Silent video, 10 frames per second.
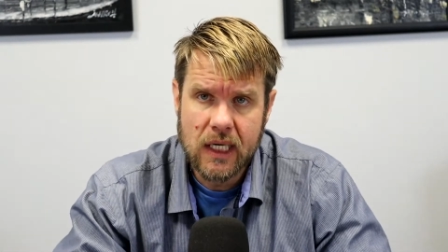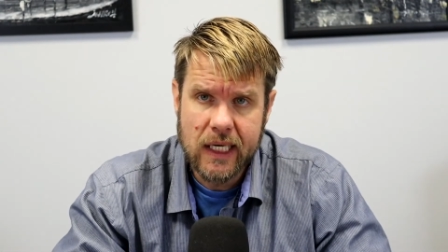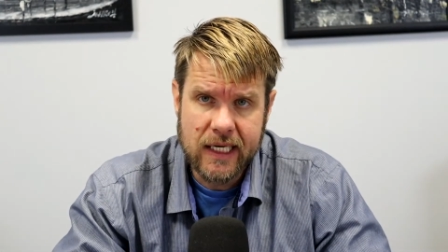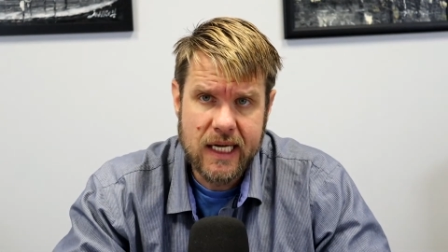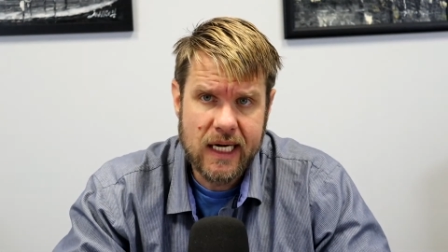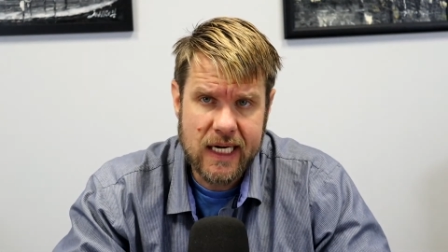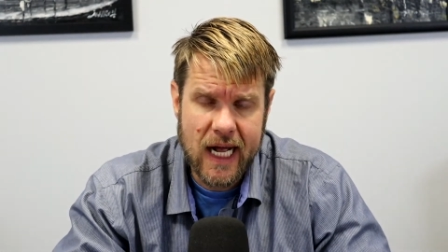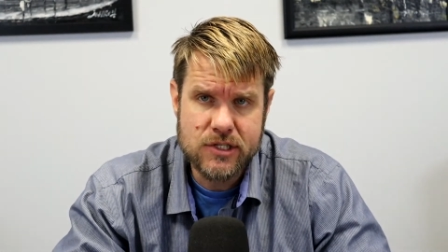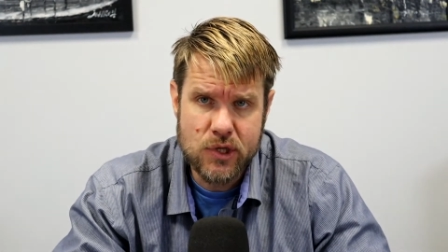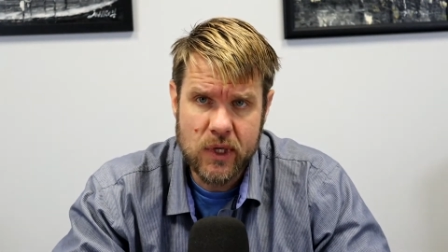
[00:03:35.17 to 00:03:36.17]
And
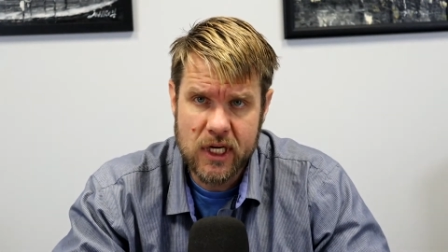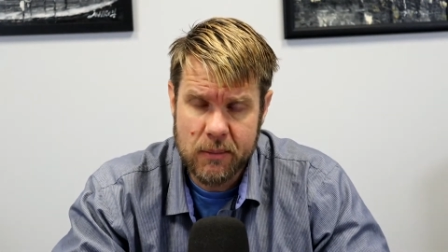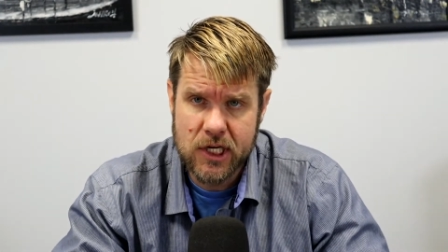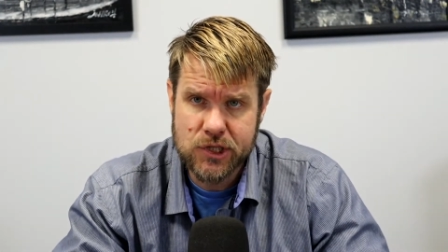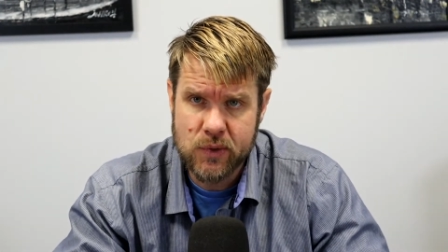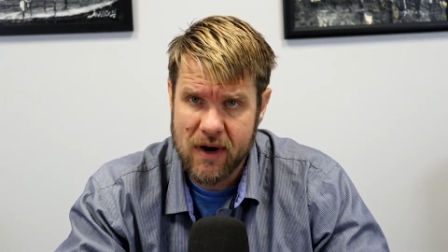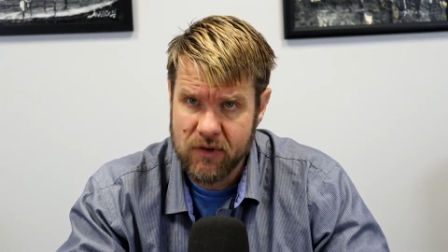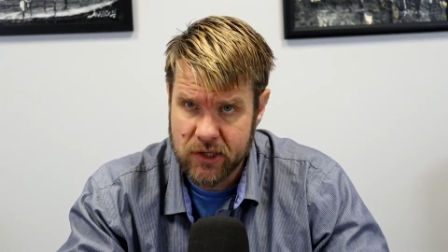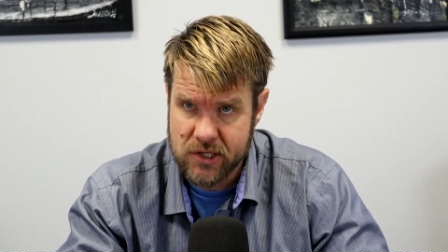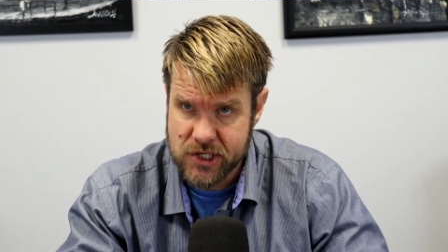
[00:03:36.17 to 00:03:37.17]
1099 do need to be issued every
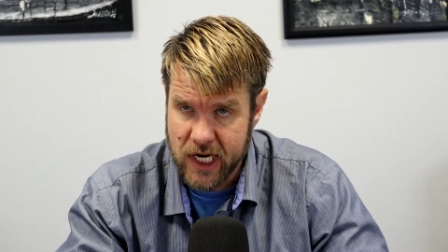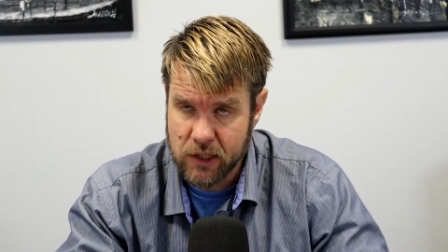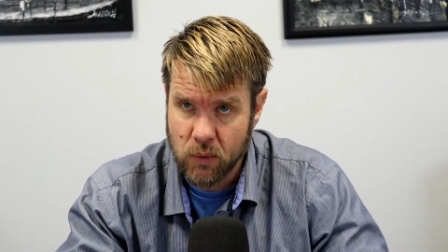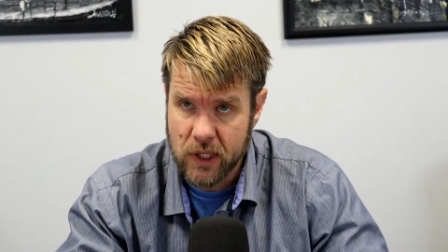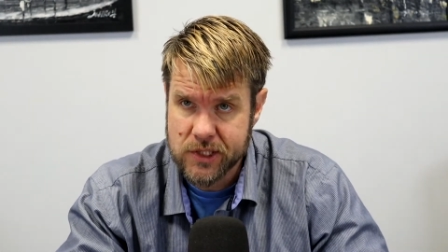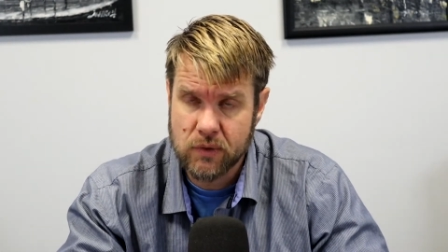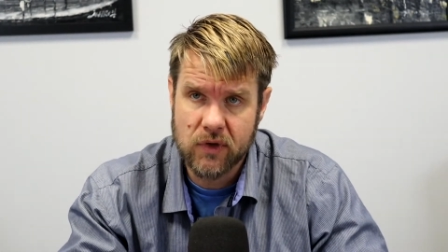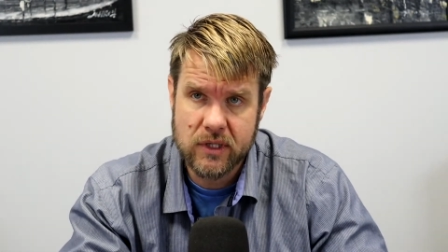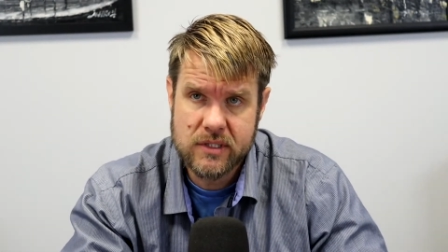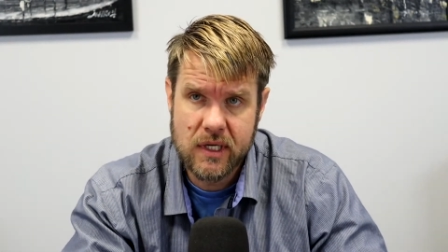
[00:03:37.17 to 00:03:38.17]
year in January. So if
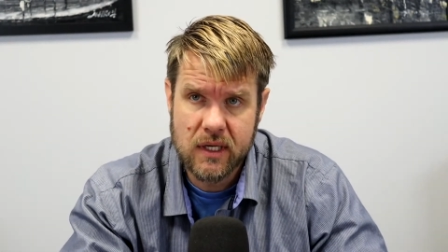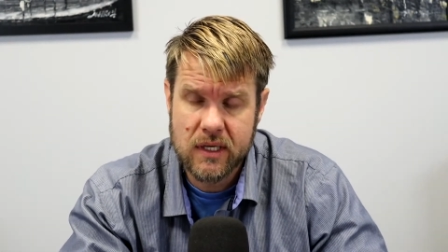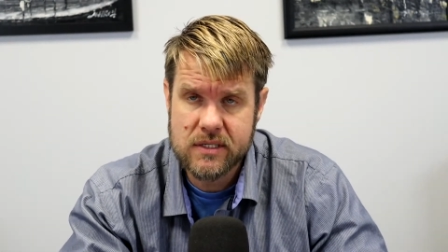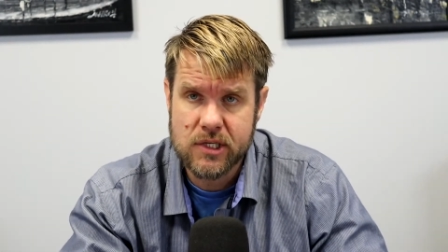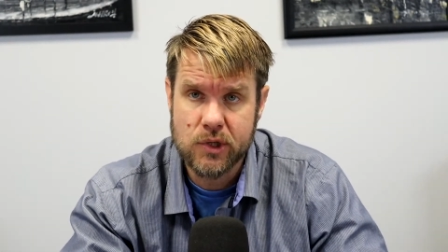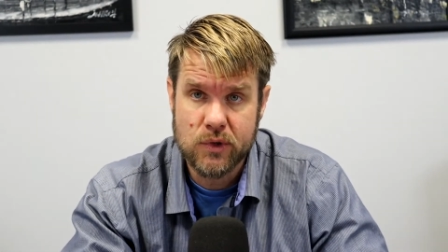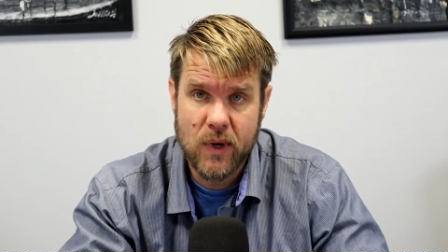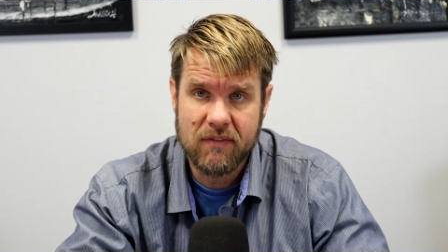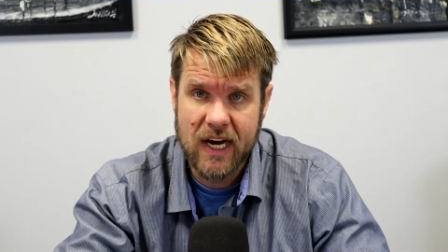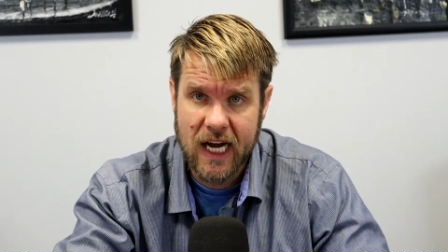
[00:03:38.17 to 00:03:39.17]
you're listening to this and you do
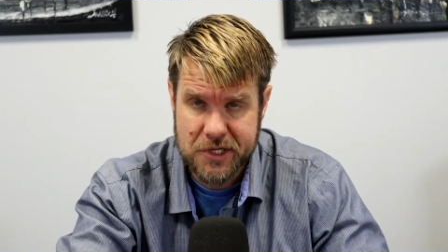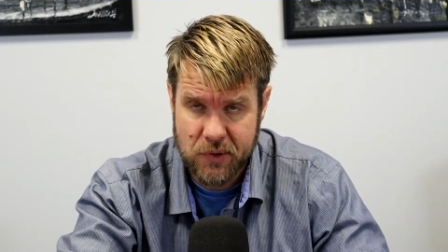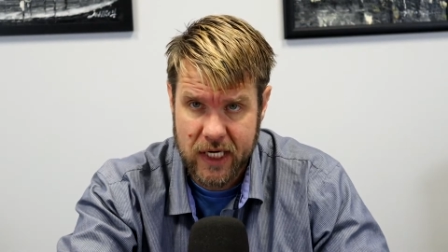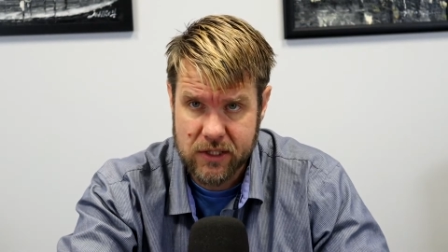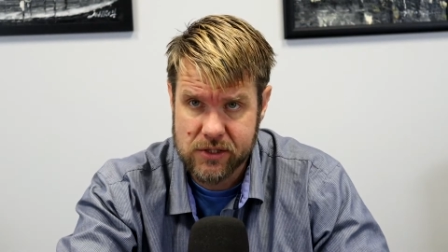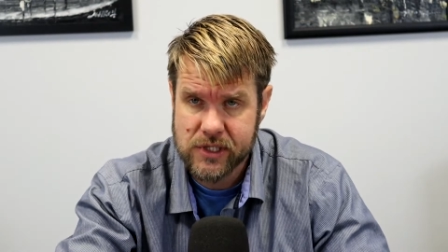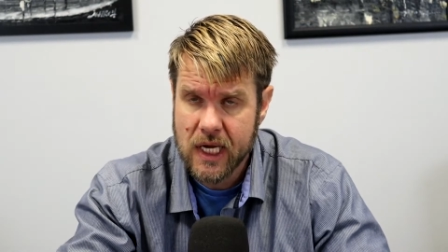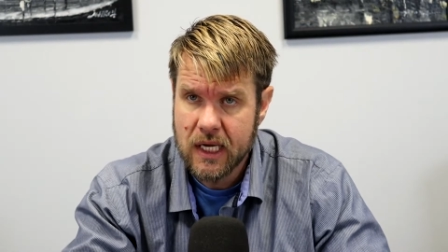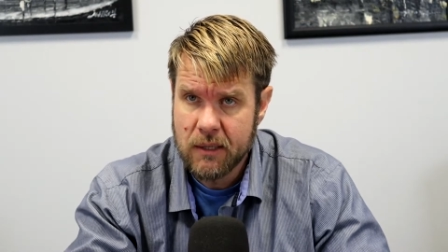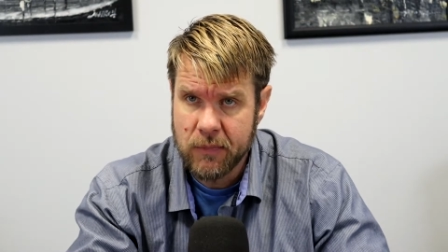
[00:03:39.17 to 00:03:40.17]
have contractors,
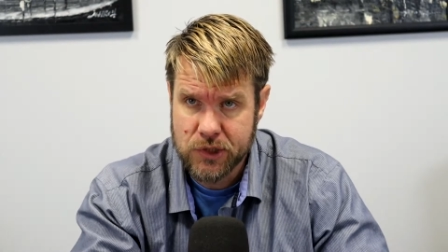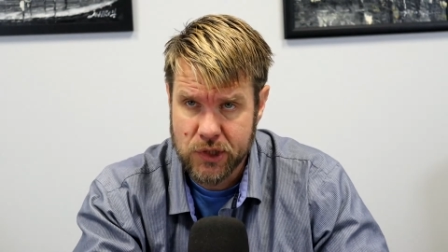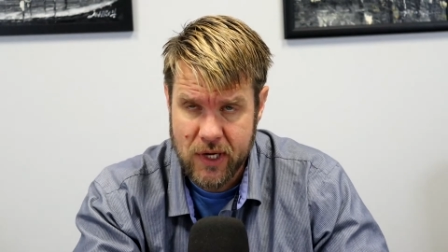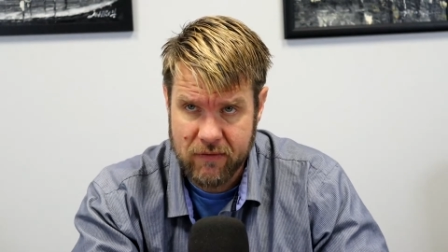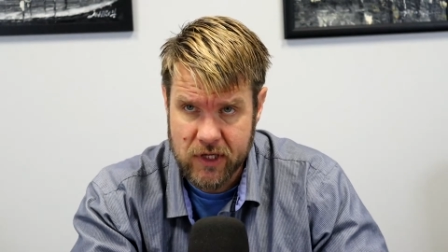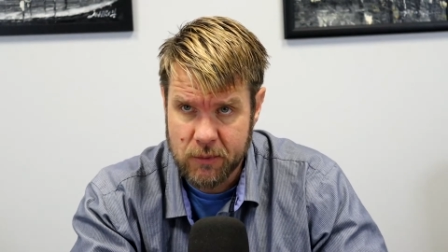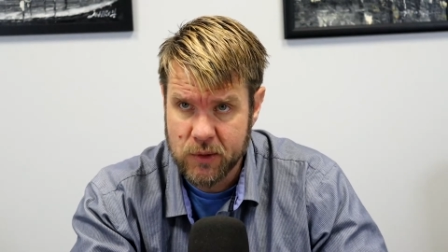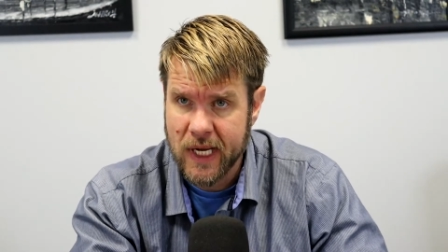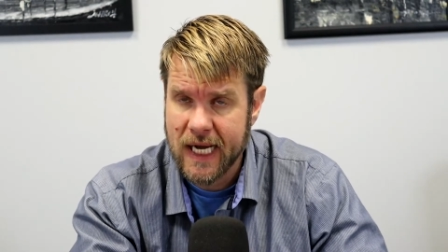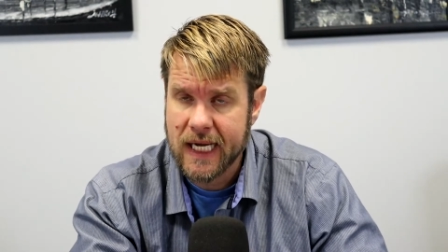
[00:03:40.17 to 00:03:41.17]
make sure you have a
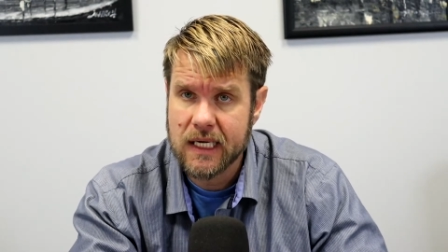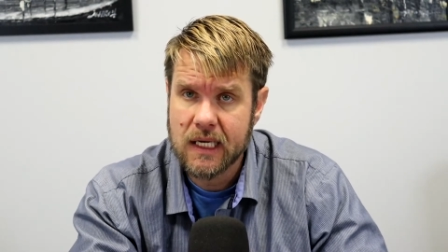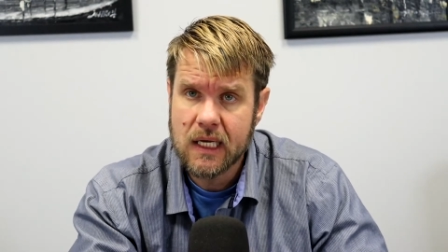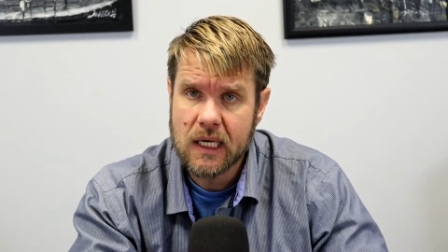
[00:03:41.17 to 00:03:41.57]
W-9